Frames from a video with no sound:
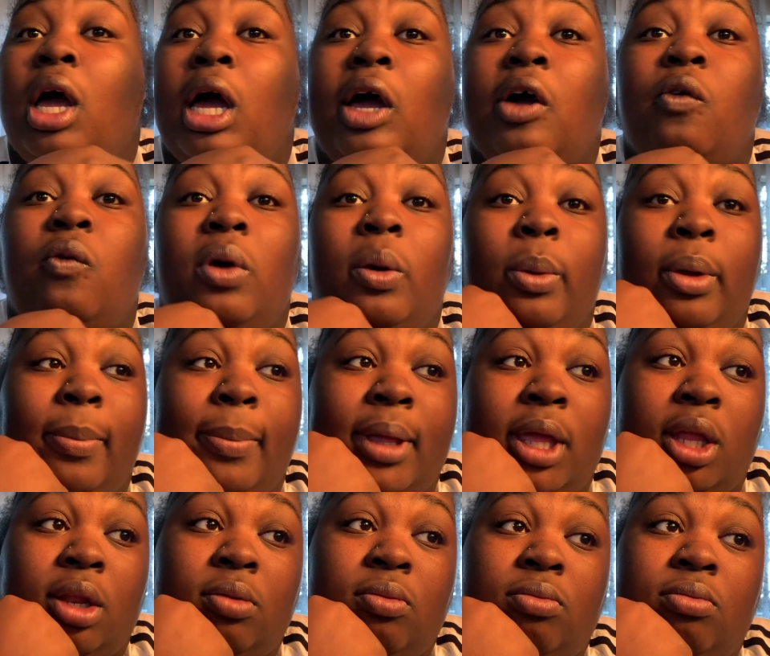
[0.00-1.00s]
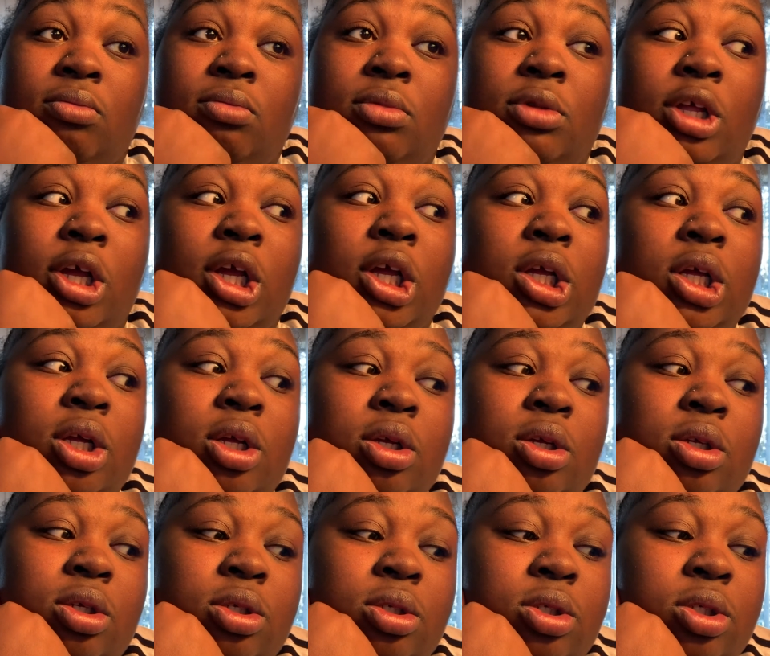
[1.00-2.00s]
a where we been. Like,
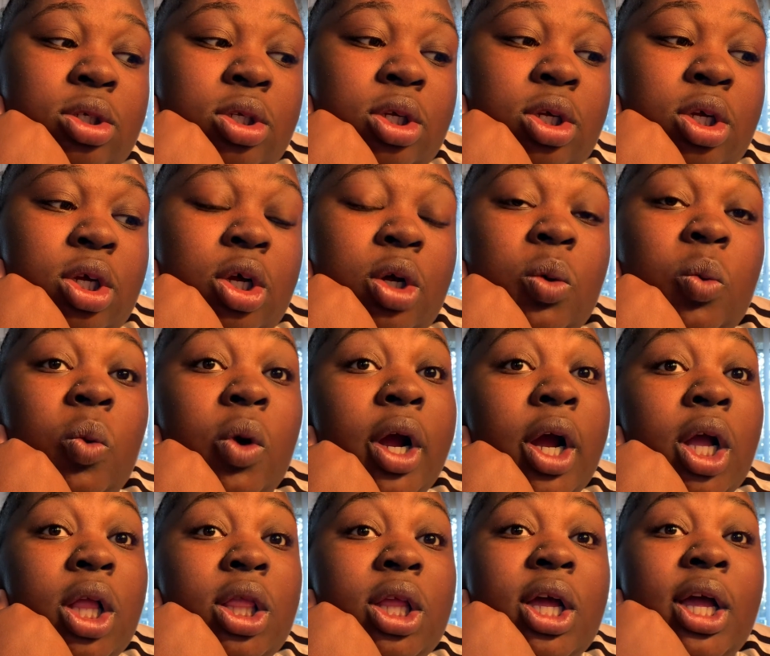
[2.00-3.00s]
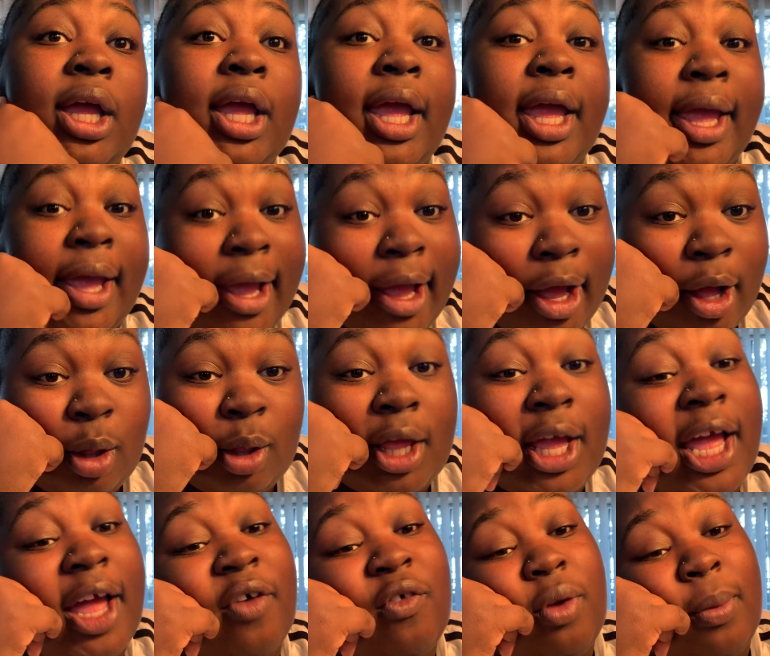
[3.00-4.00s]
where the hell
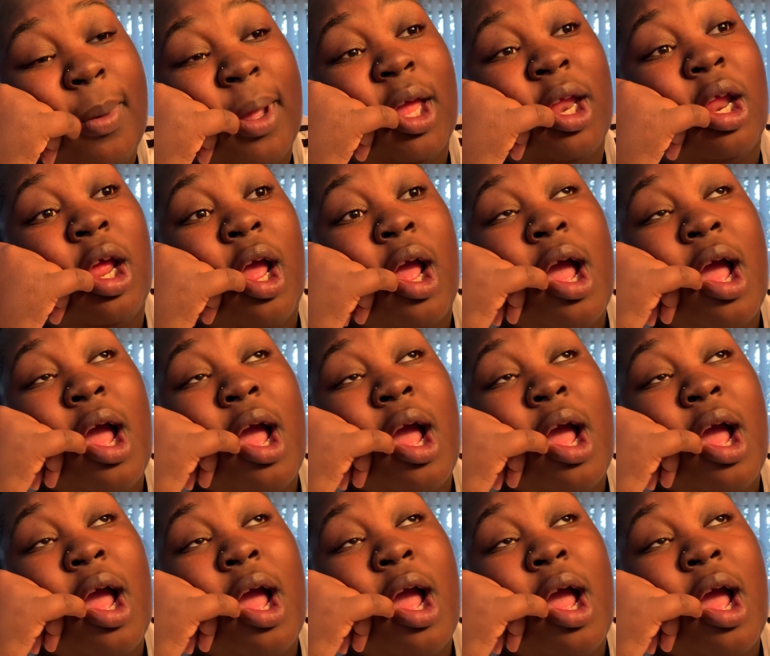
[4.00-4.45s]
have we been?